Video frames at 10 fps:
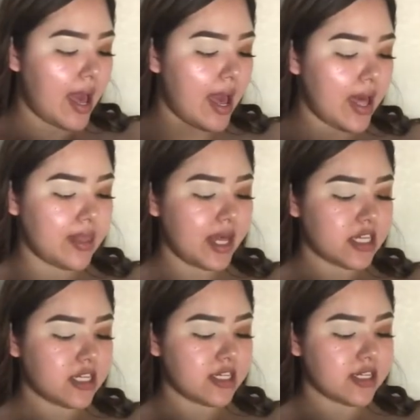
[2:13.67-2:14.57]
And
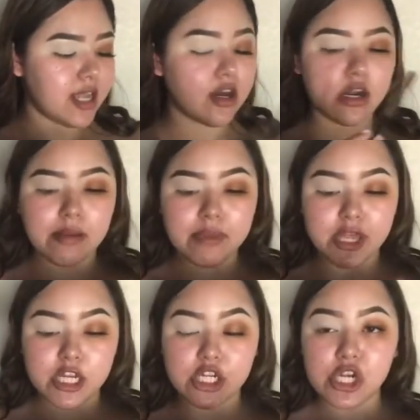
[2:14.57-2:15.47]
that's just like going to be
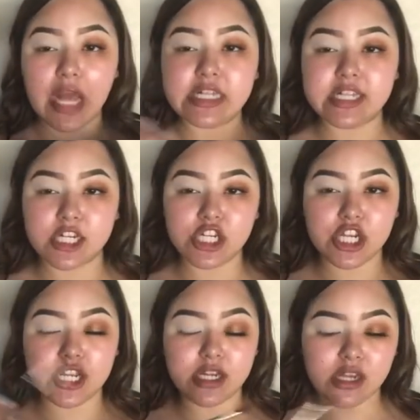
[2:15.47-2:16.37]
the
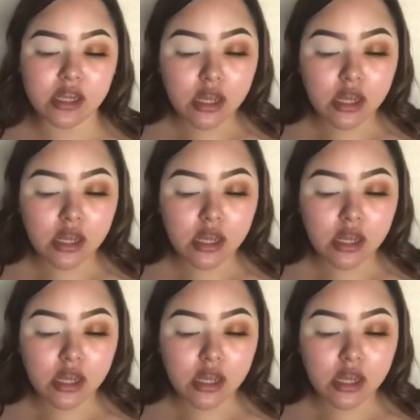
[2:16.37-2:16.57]
transition